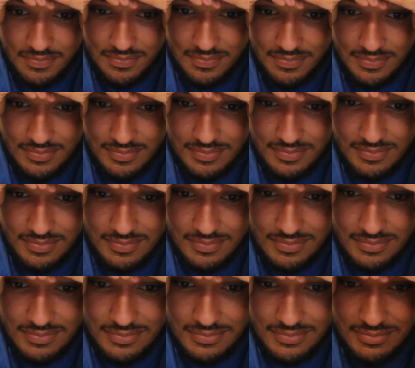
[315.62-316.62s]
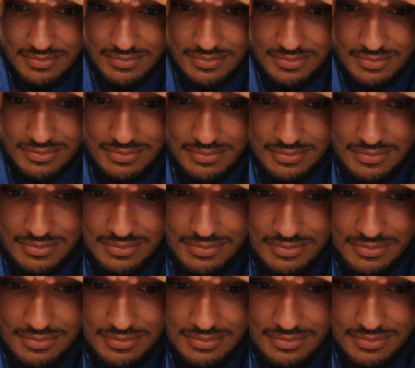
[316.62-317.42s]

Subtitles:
[no speech]